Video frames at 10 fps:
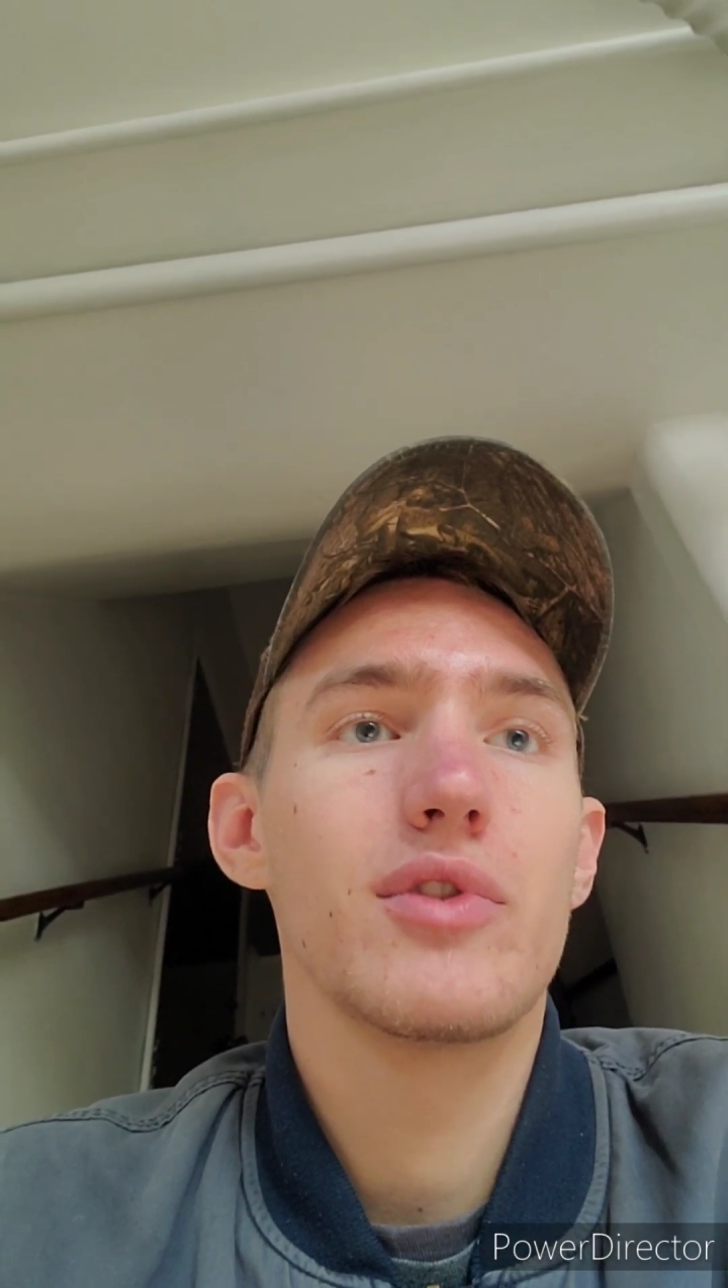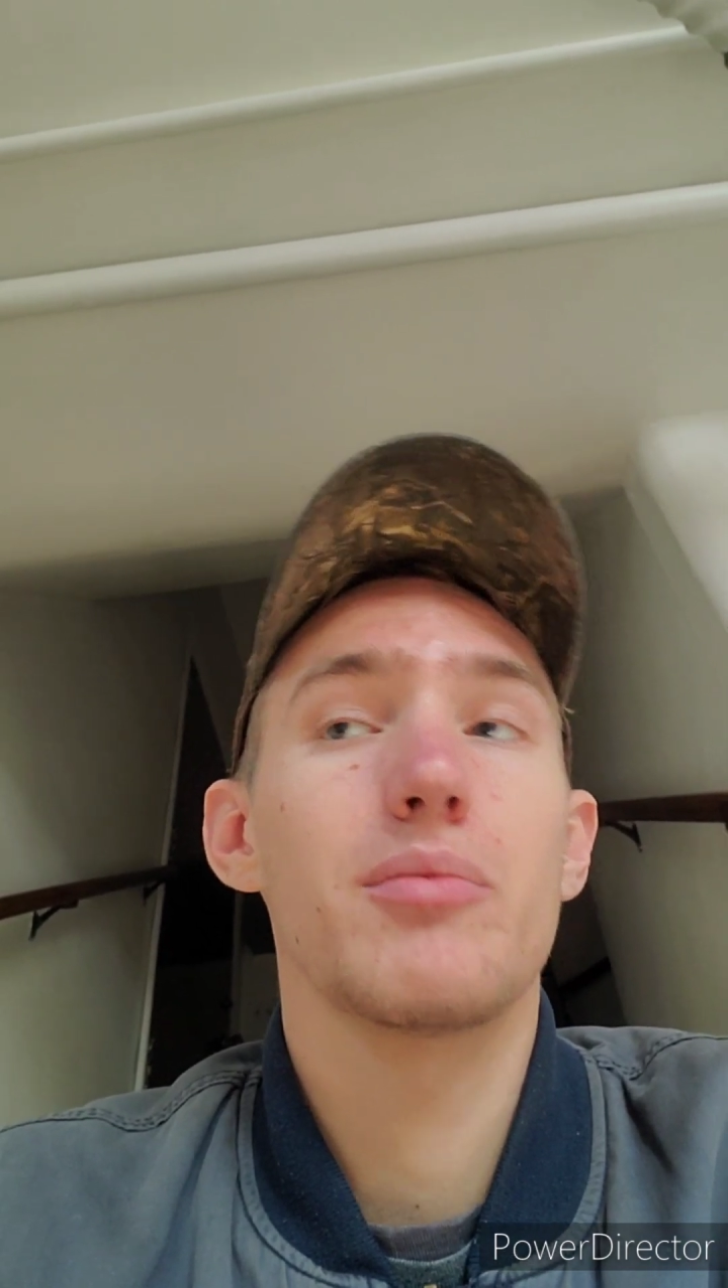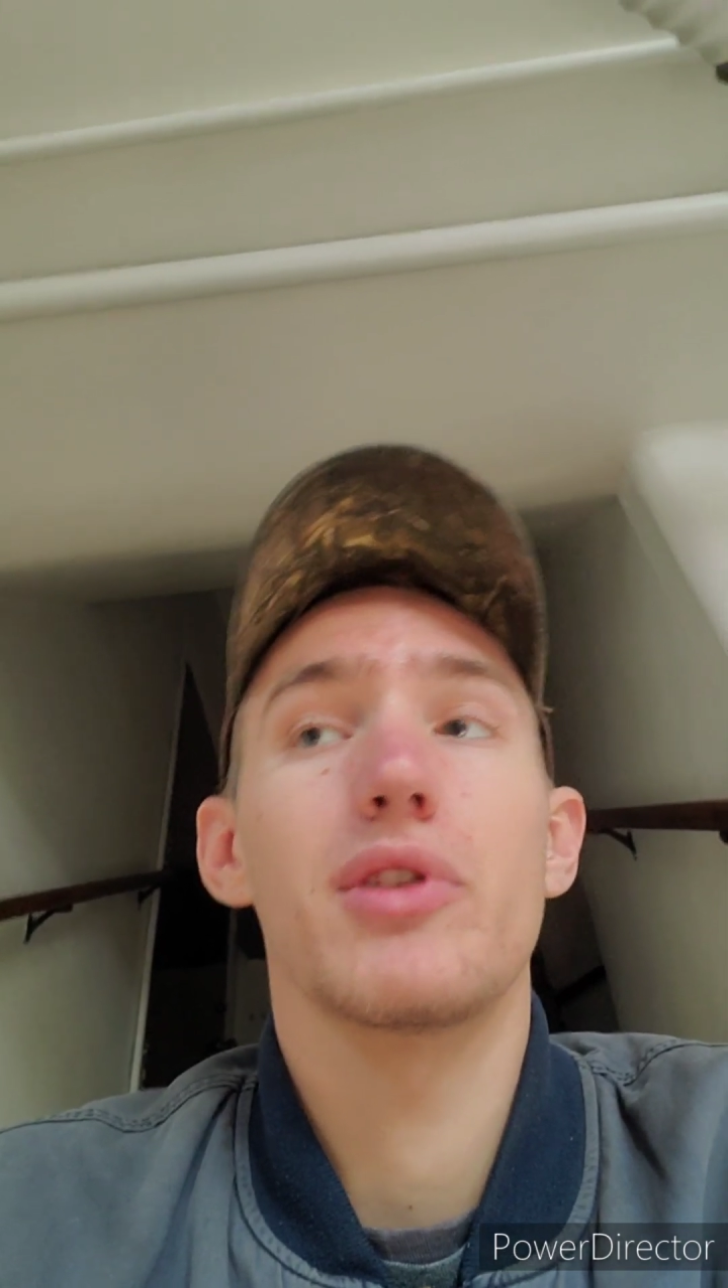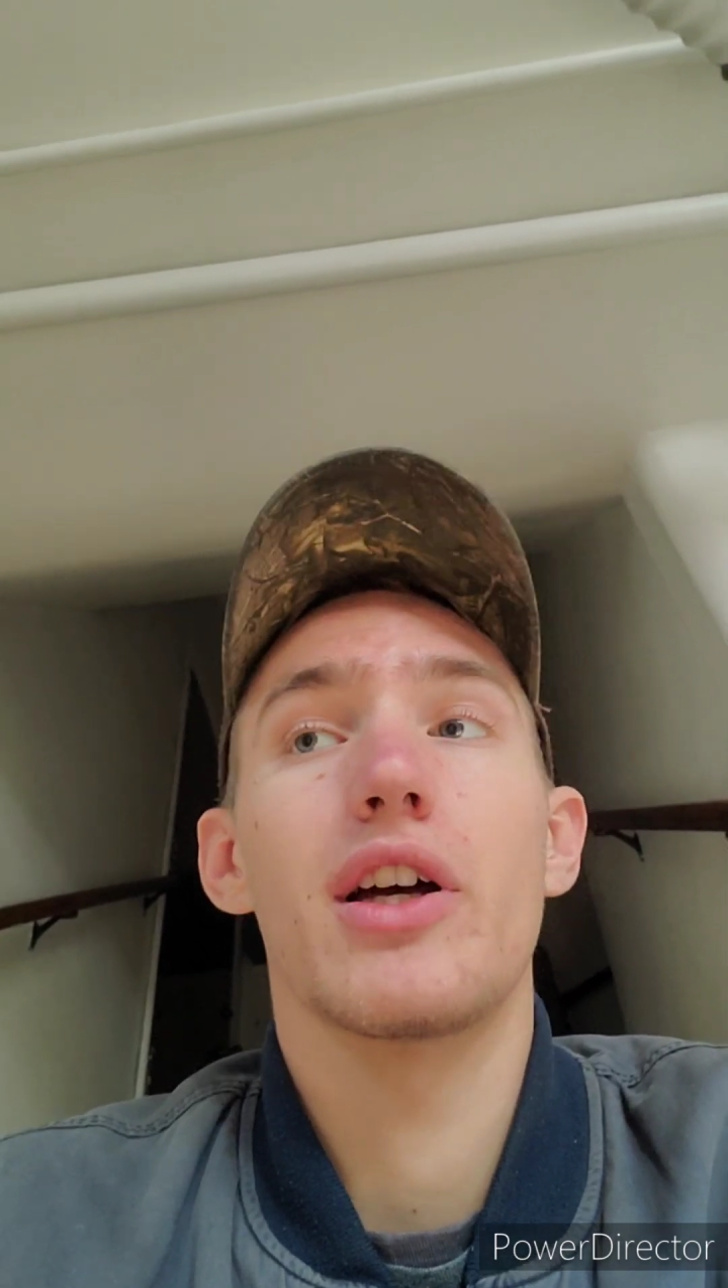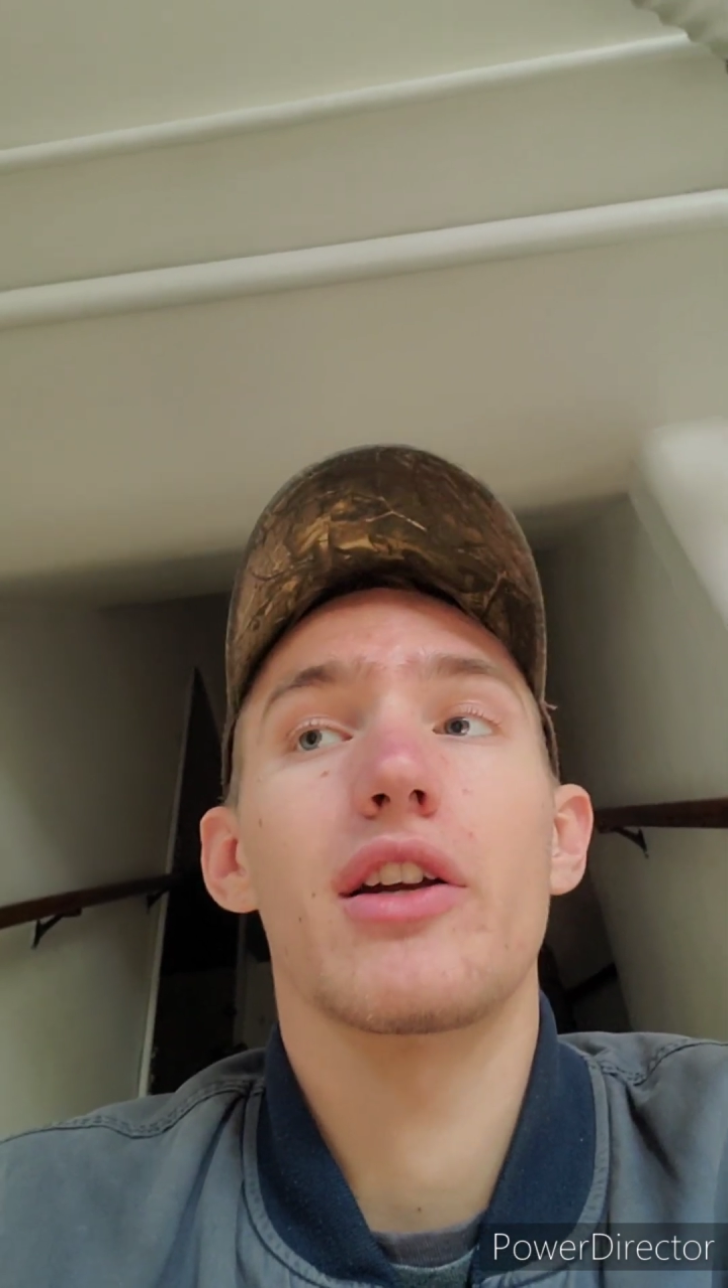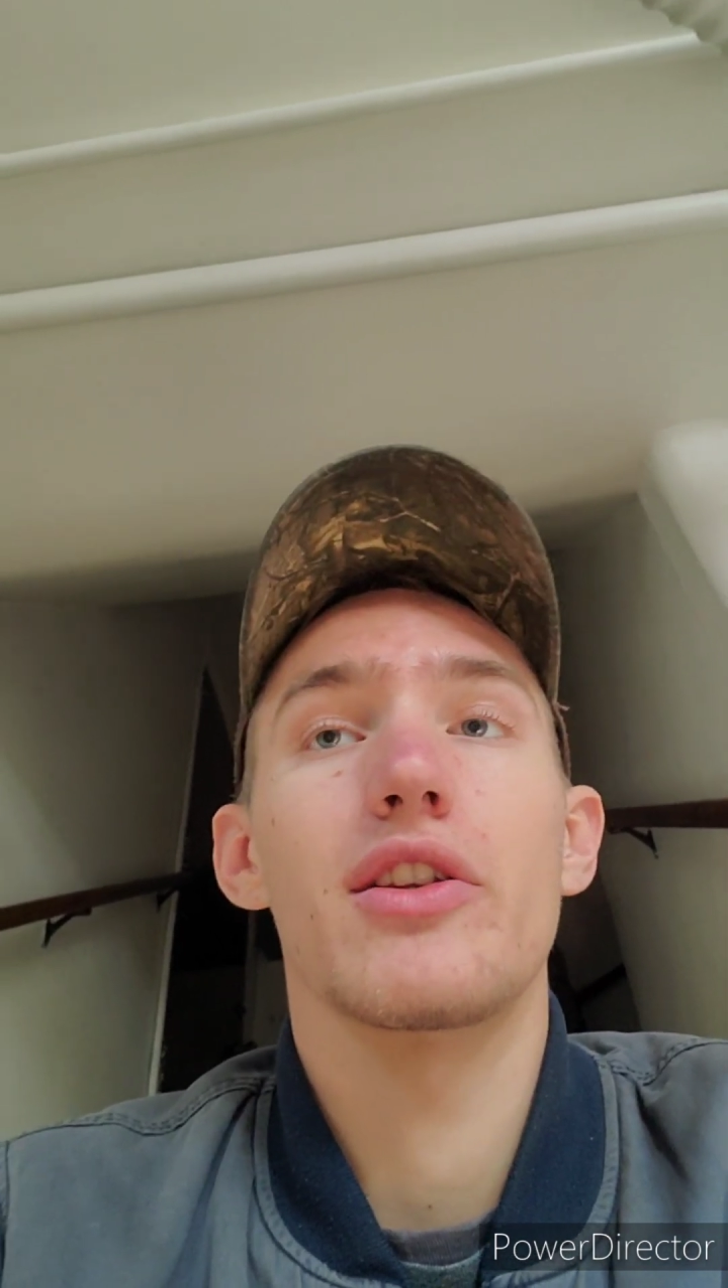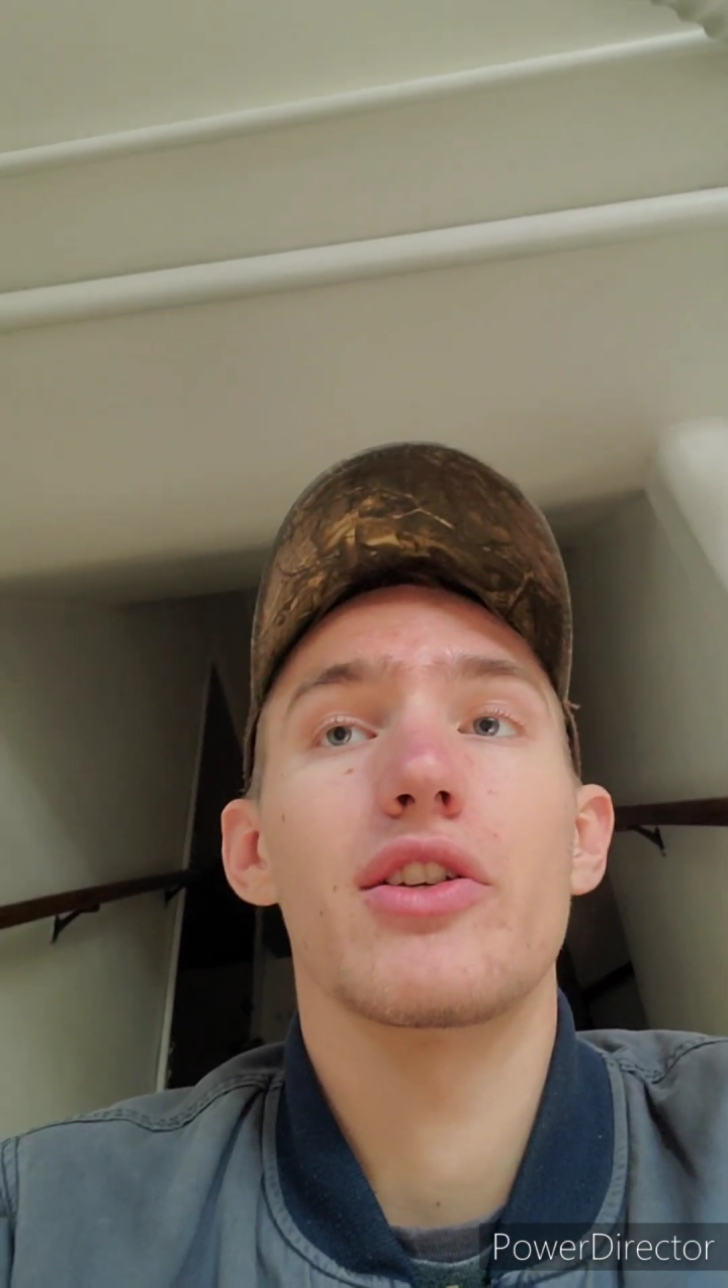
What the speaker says: lot of